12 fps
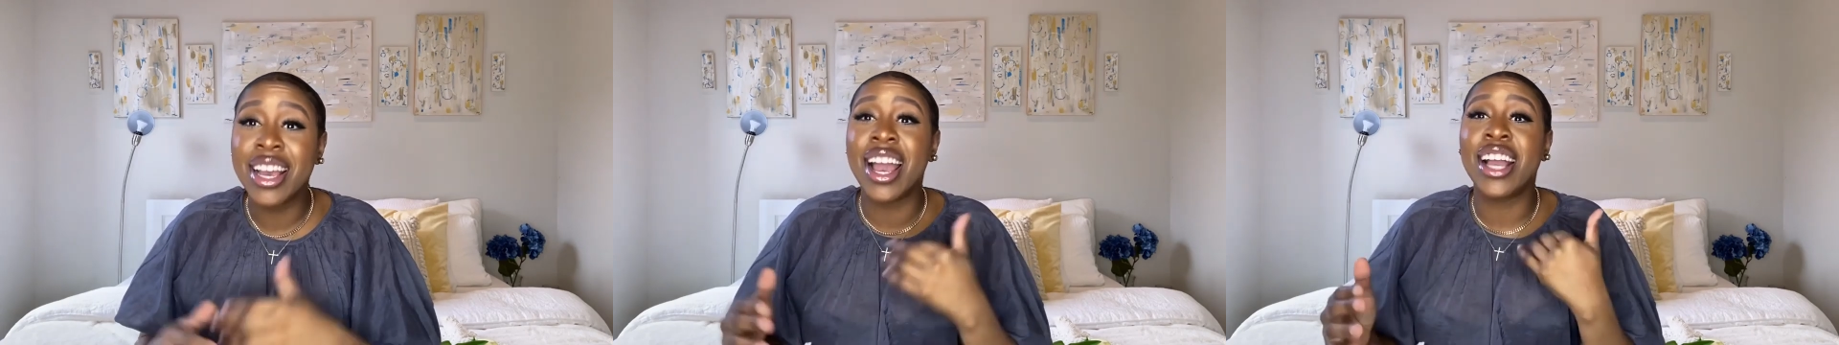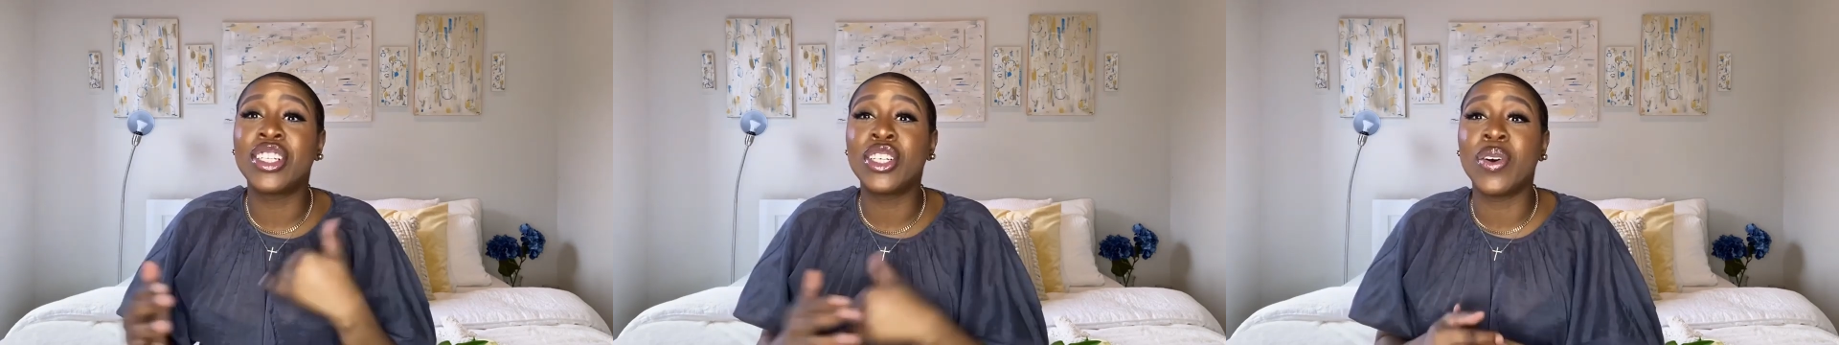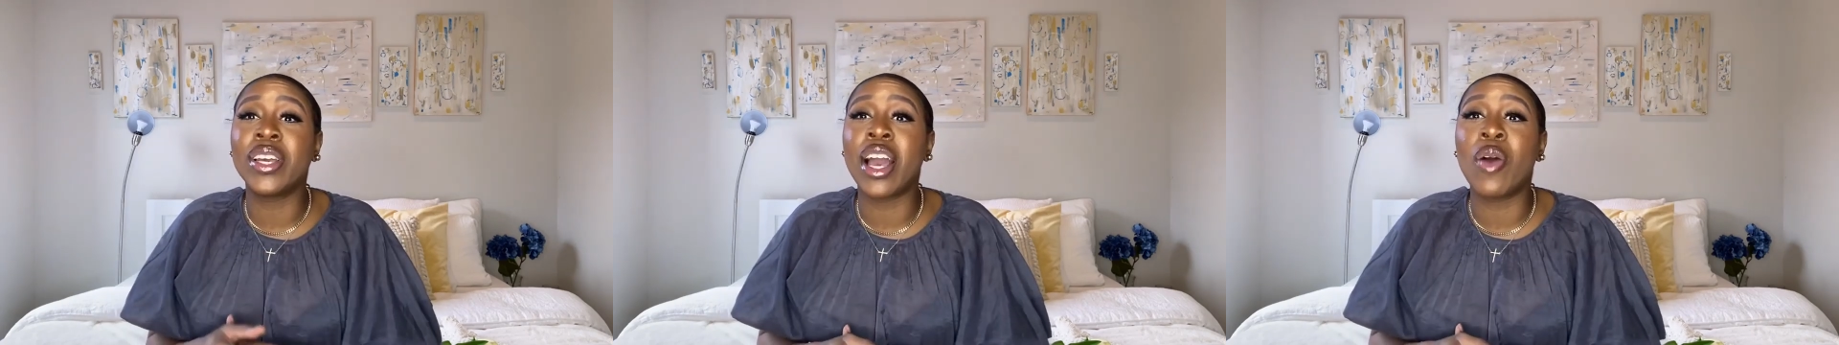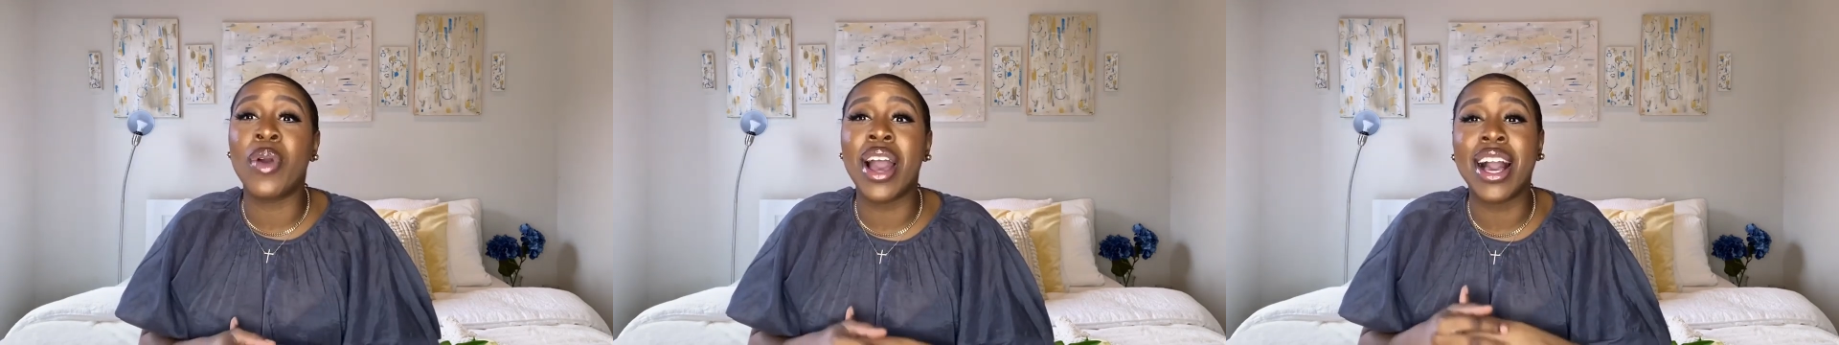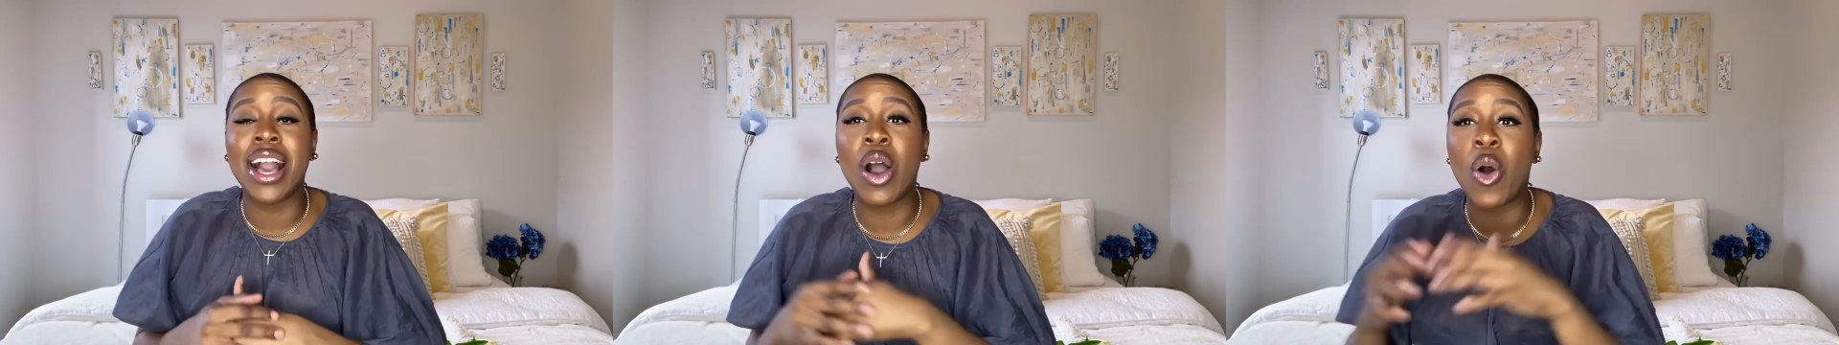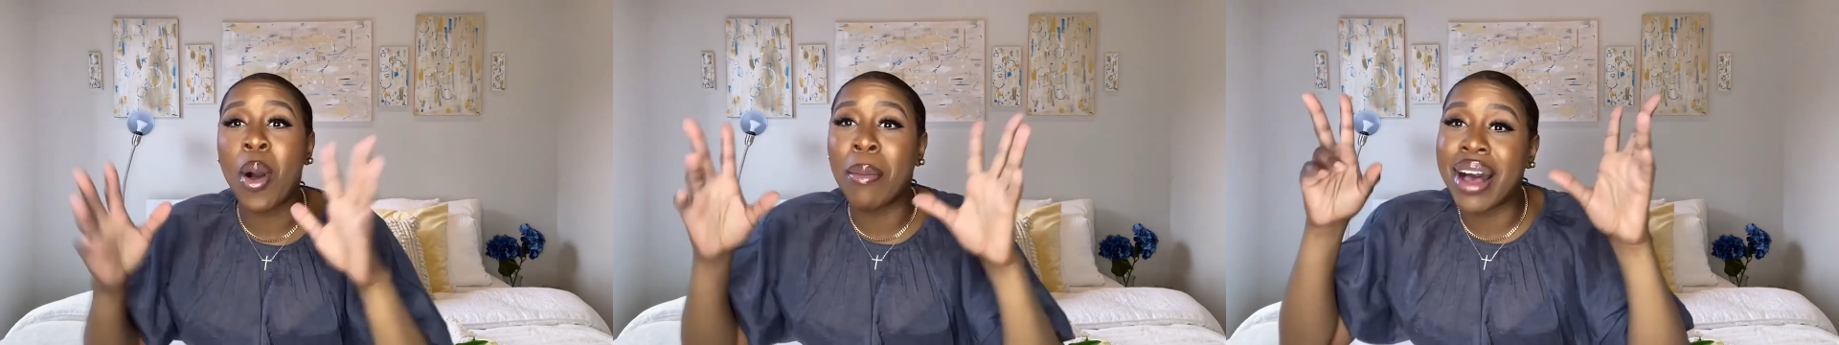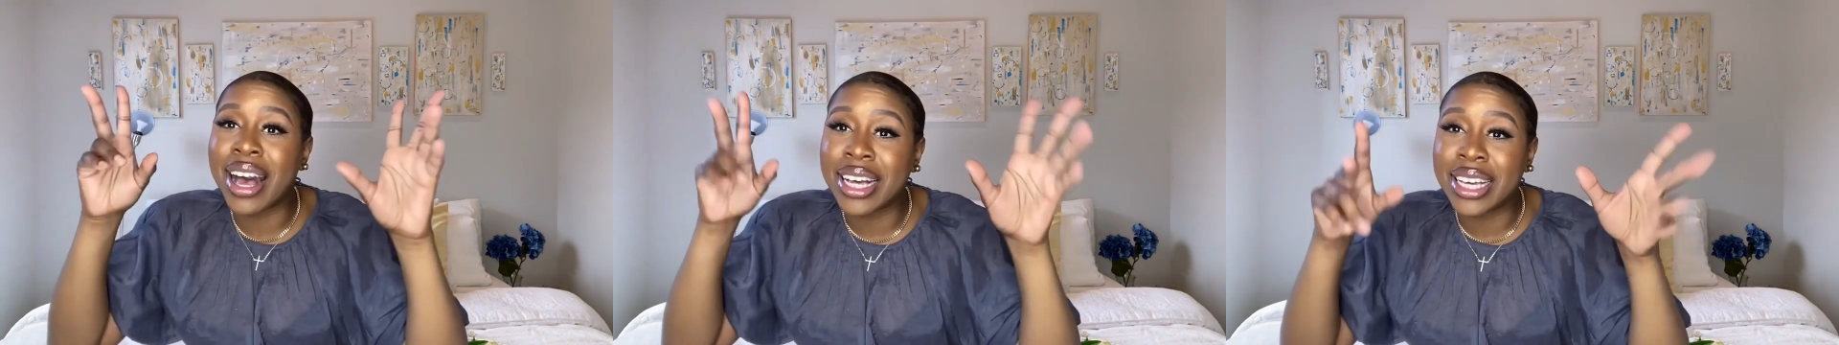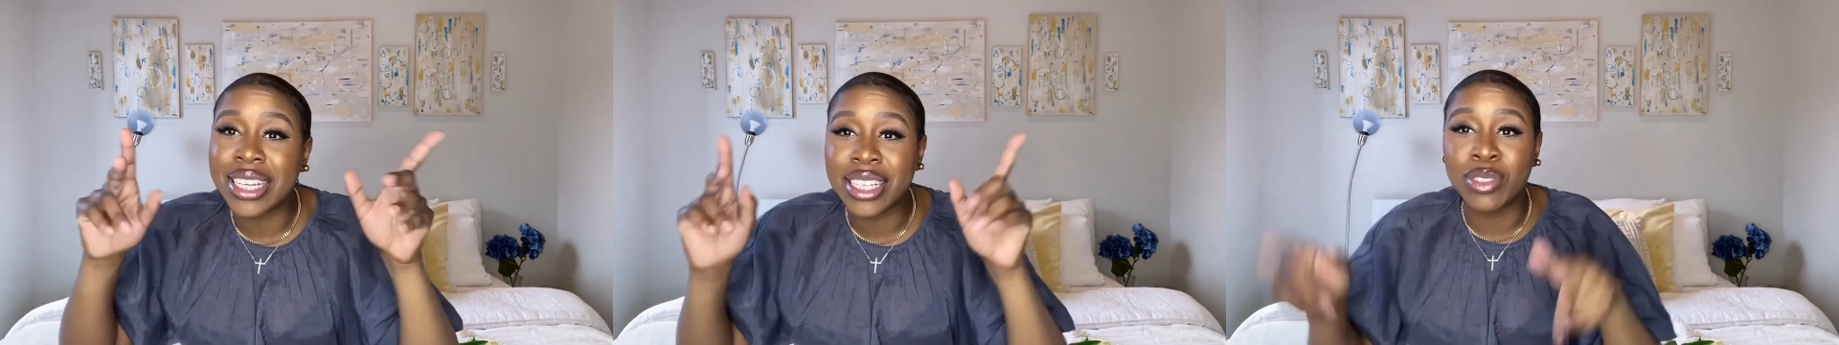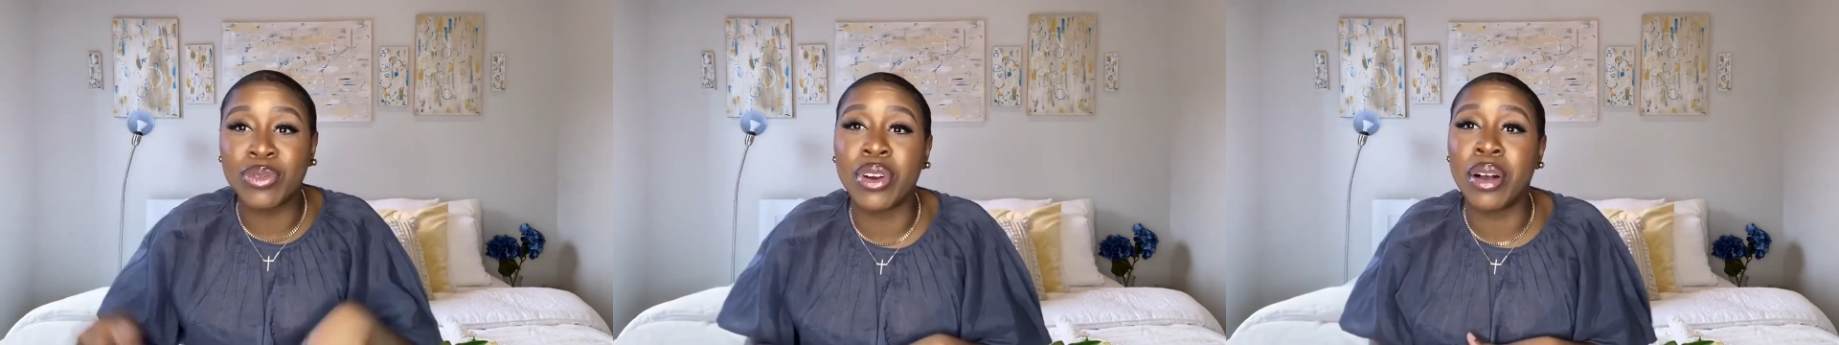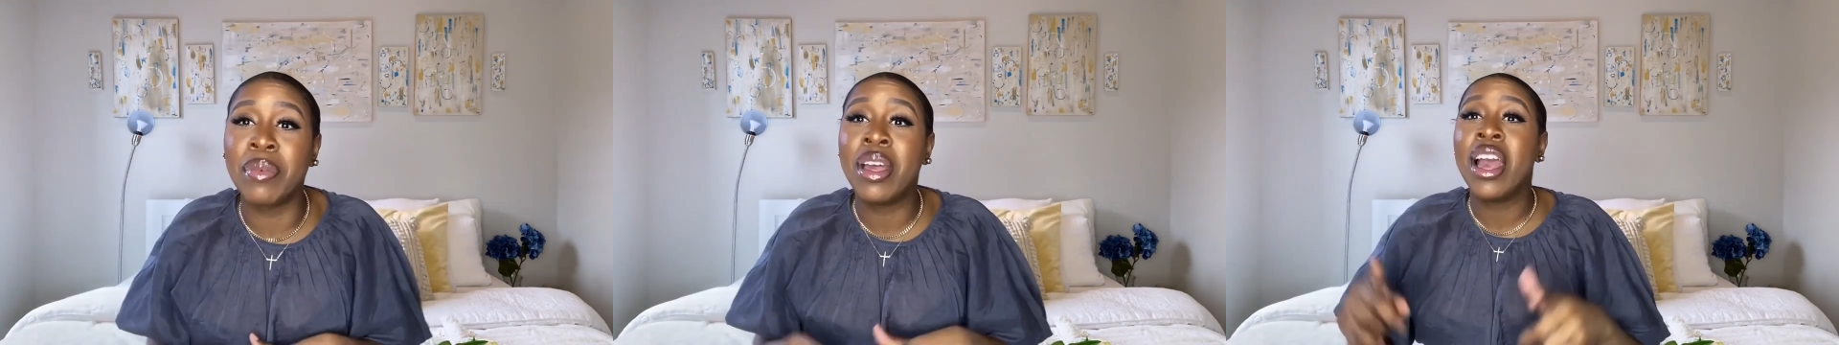and showing y'all where I got all my goodies from.